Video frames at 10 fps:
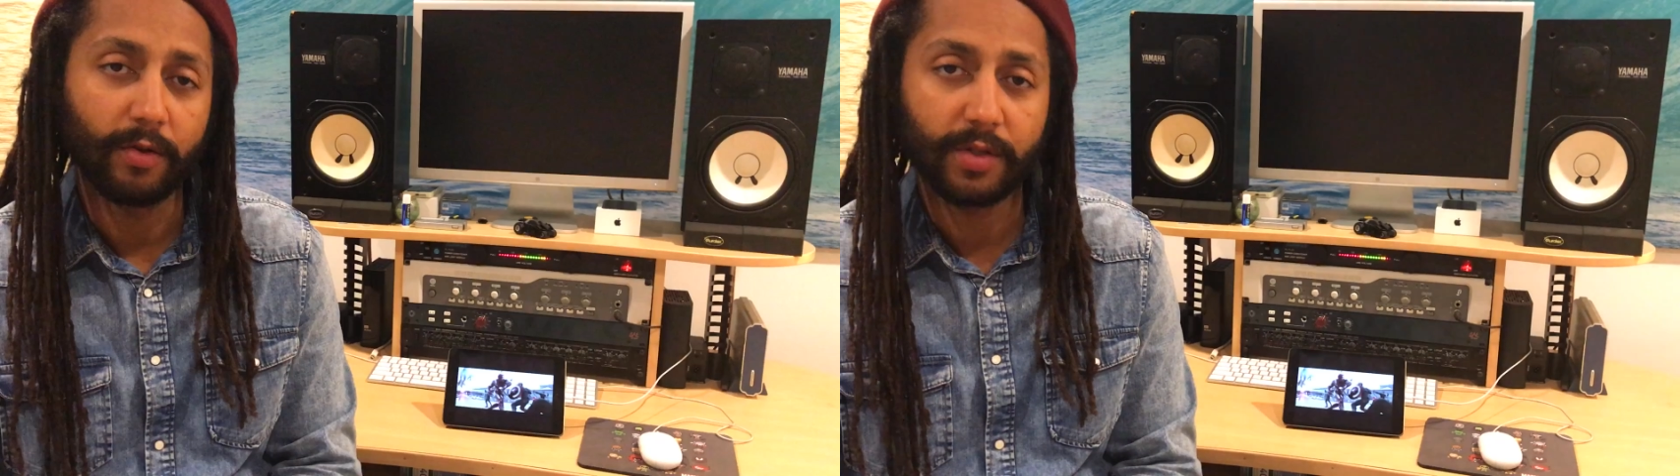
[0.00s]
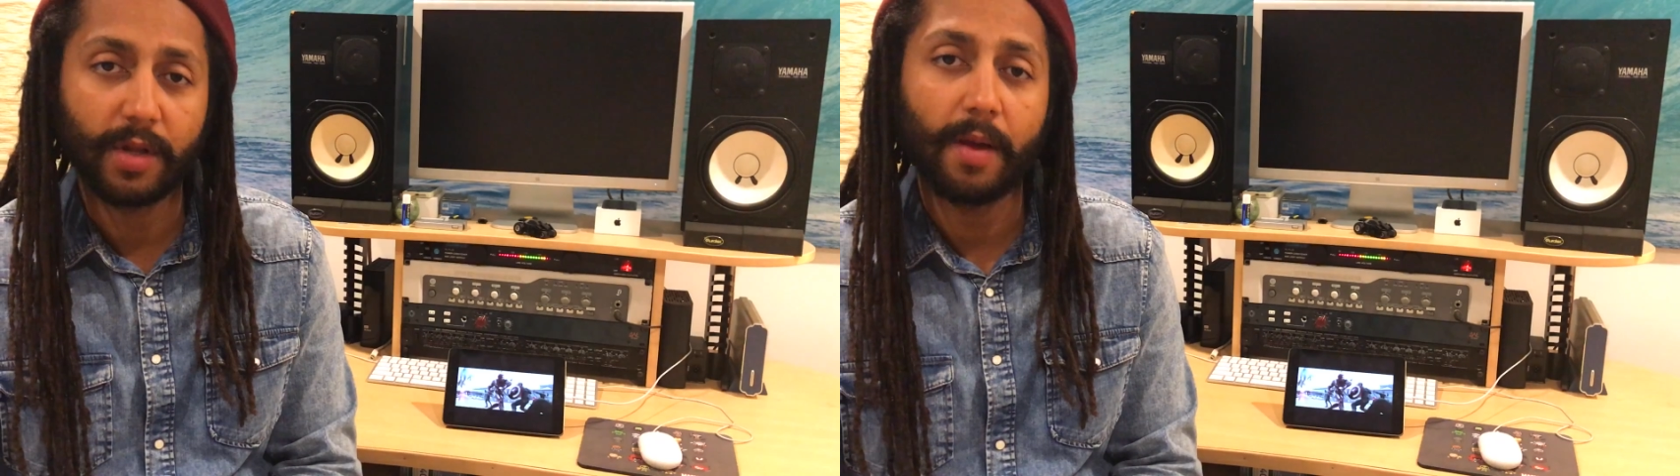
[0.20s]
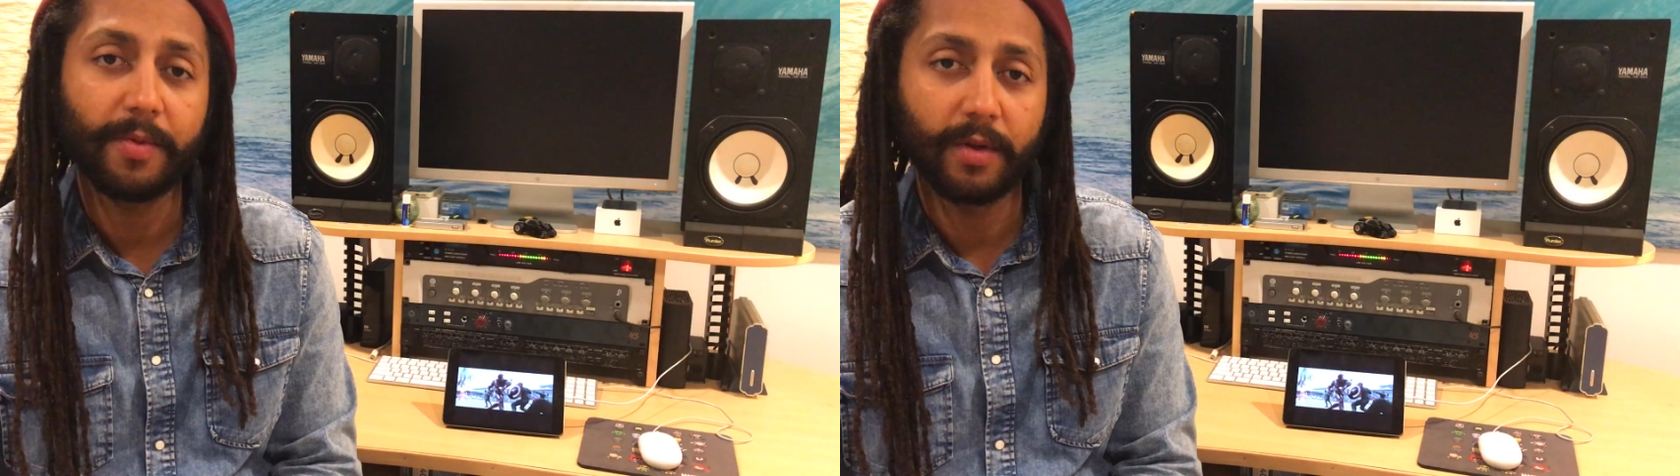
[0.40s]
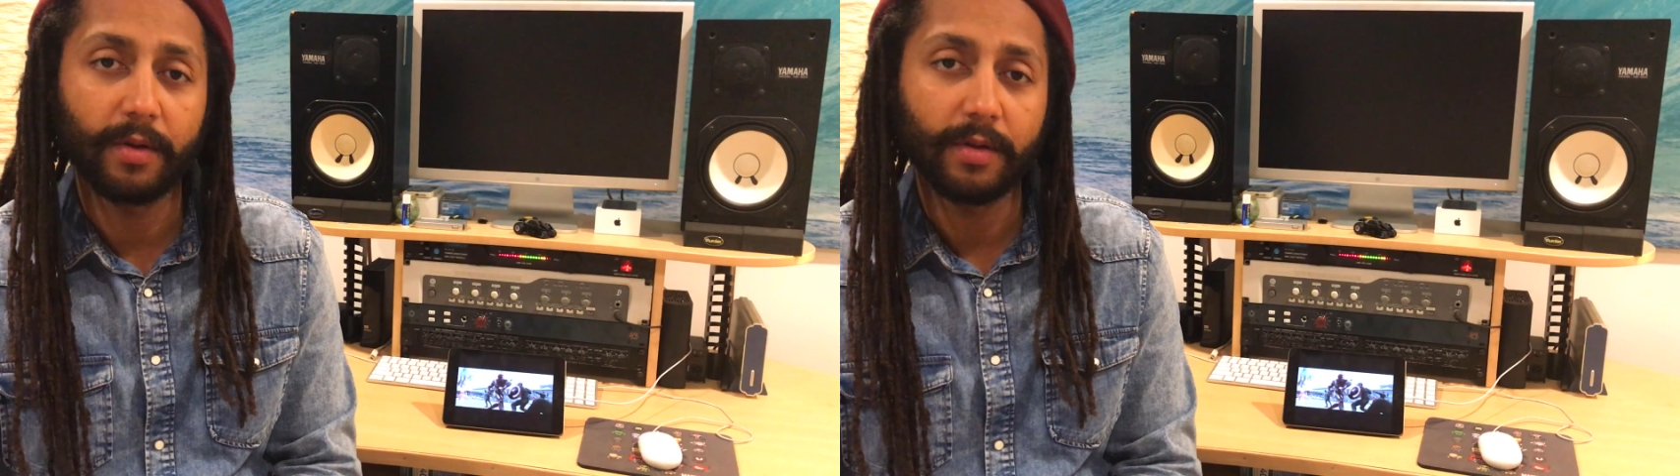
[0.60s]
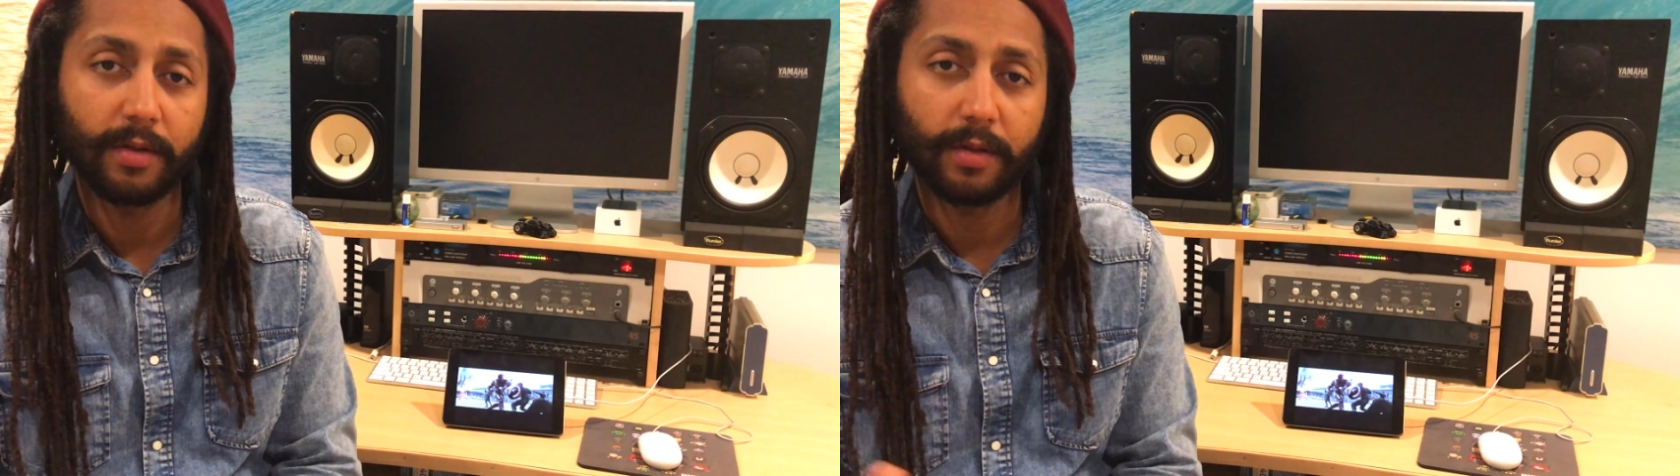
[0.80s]
stop
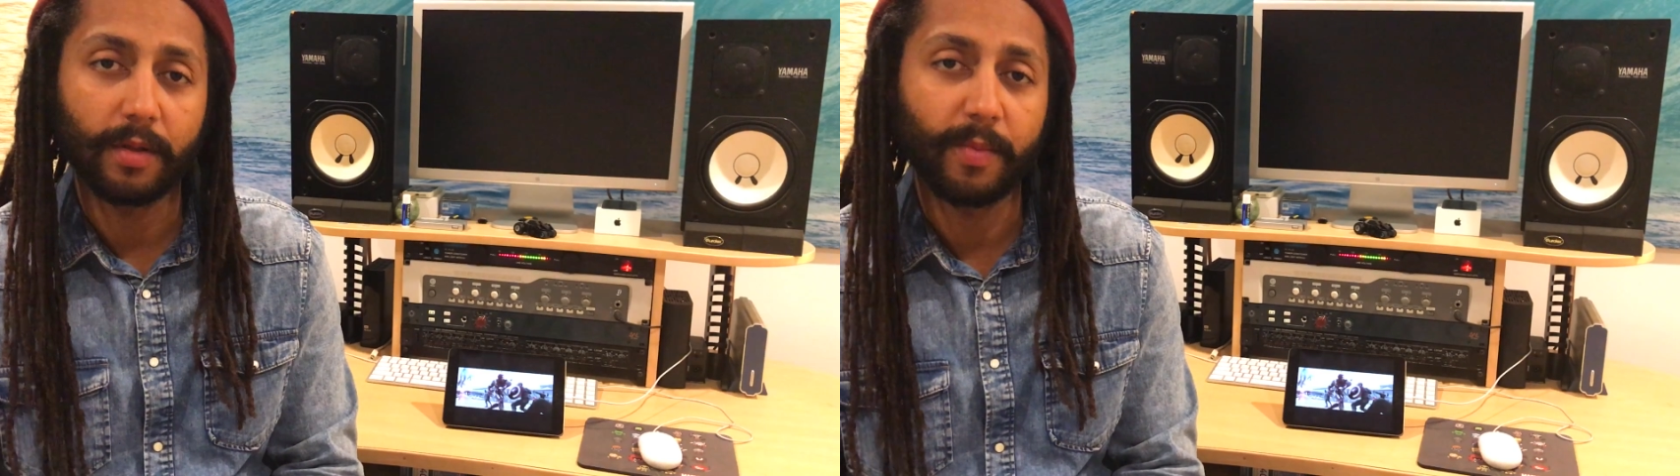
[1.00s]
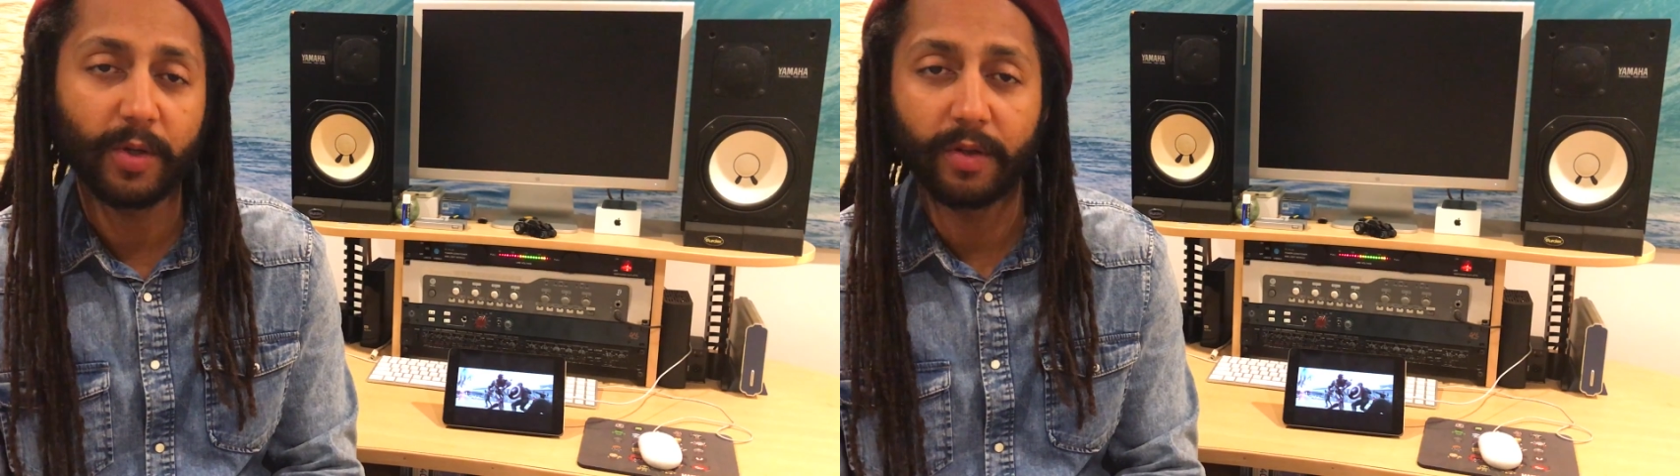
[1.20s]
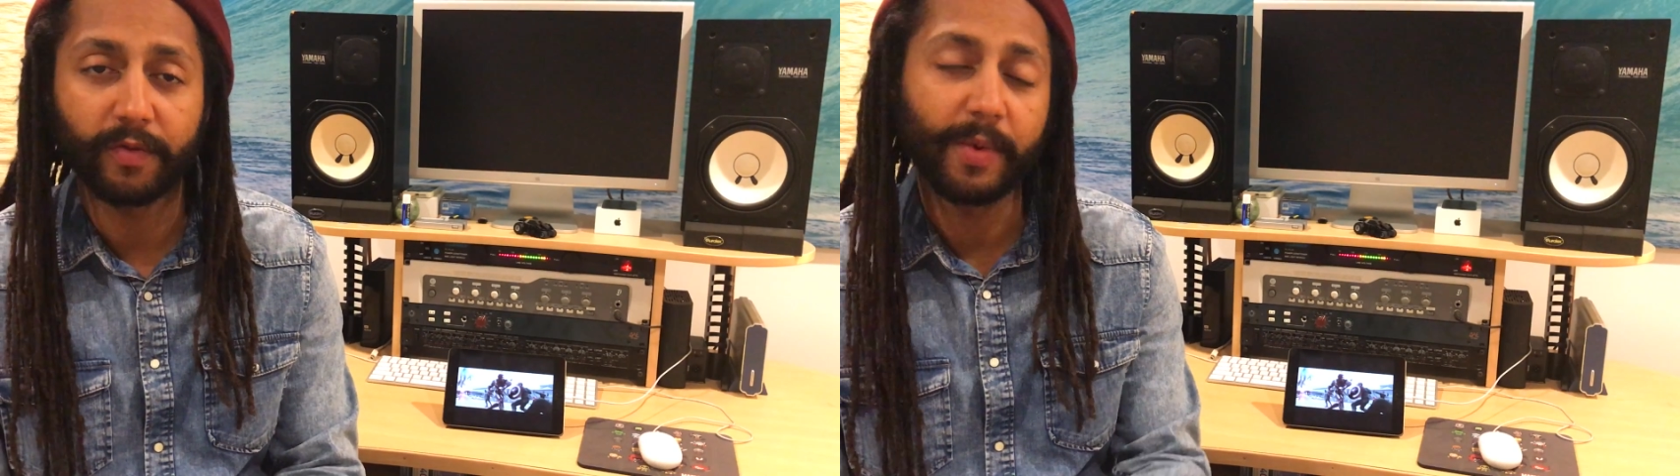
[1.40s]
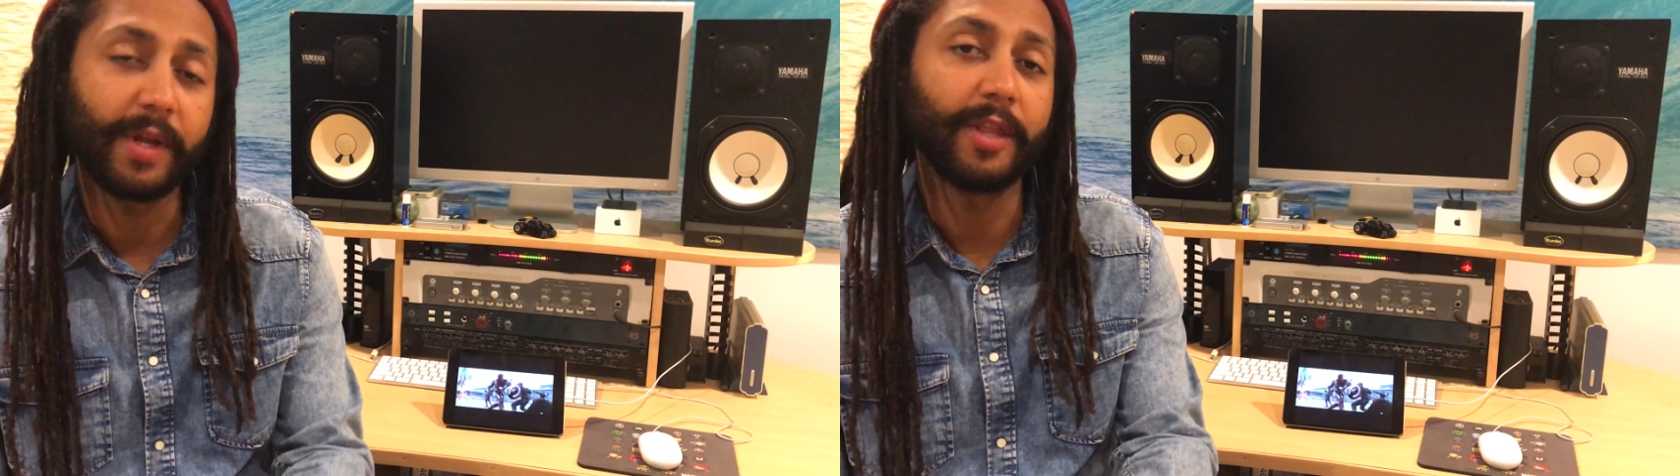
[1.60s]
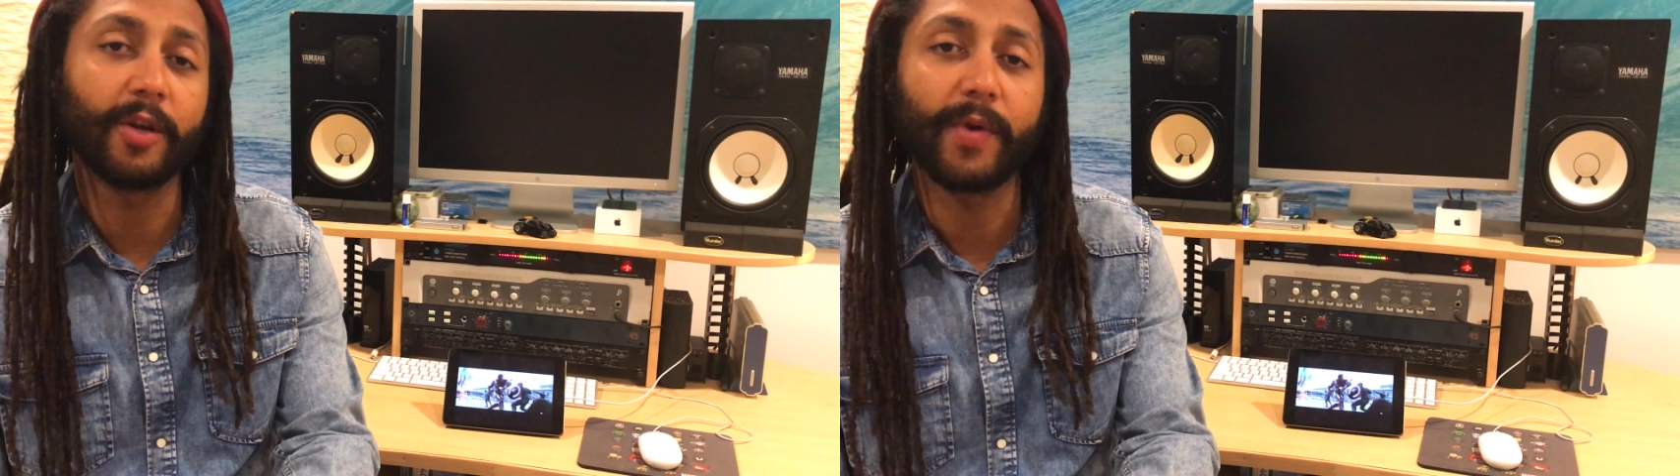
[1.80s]
the building from
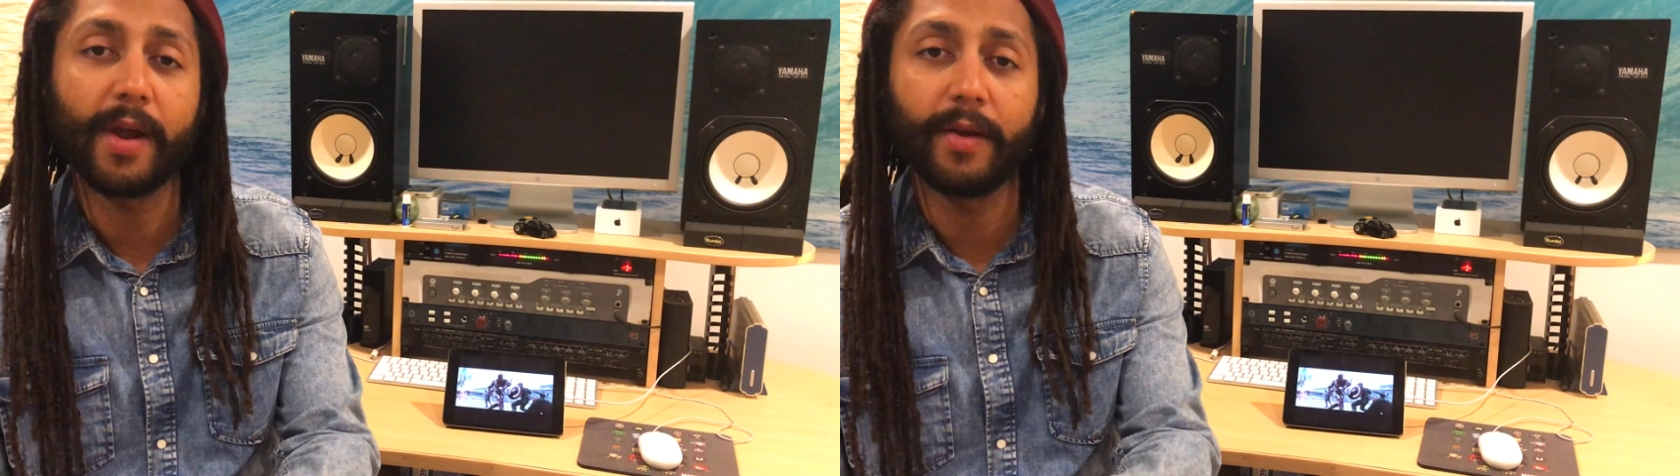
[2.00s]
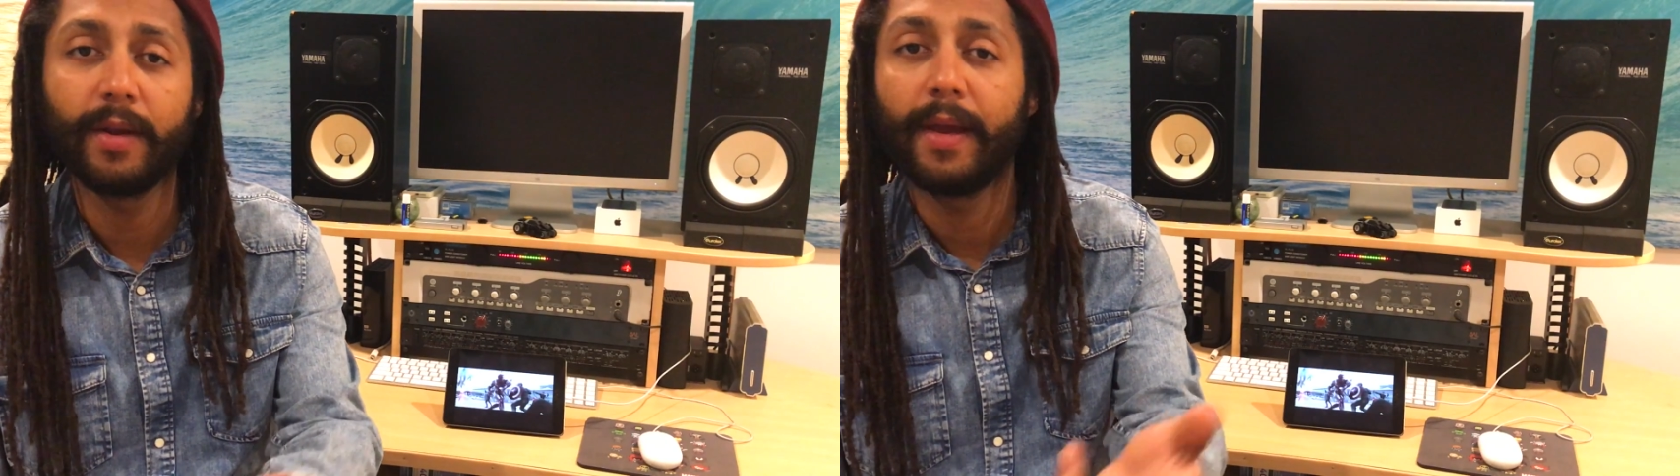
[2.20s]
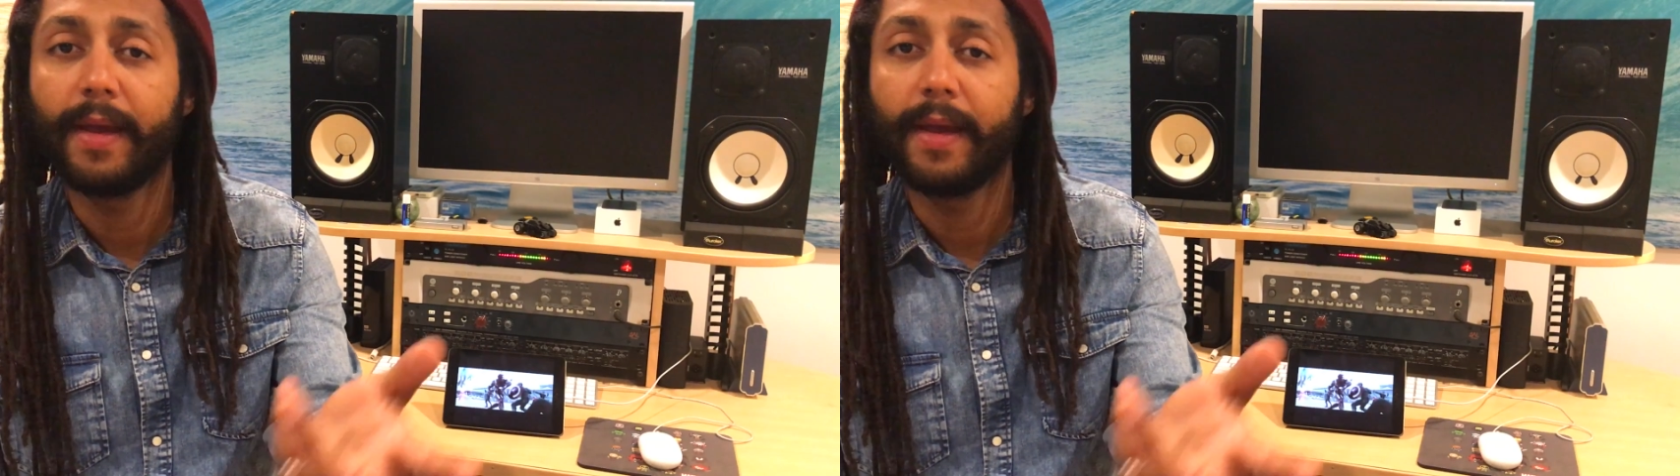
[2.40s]
hitting the ground